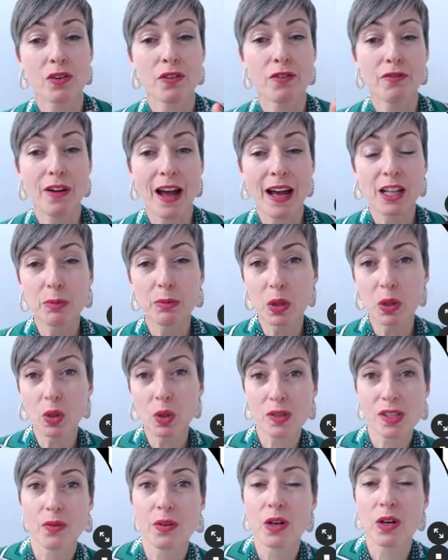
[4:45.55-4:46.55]
which are
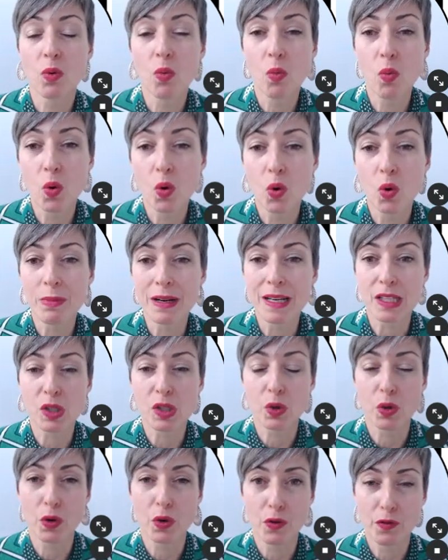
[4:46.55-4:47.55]
available also in a
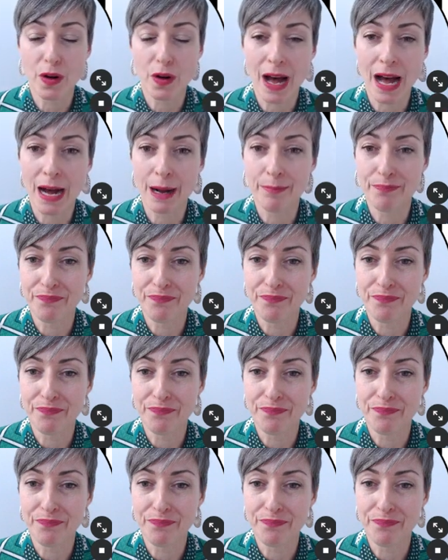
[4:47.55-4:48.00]
warmer sort of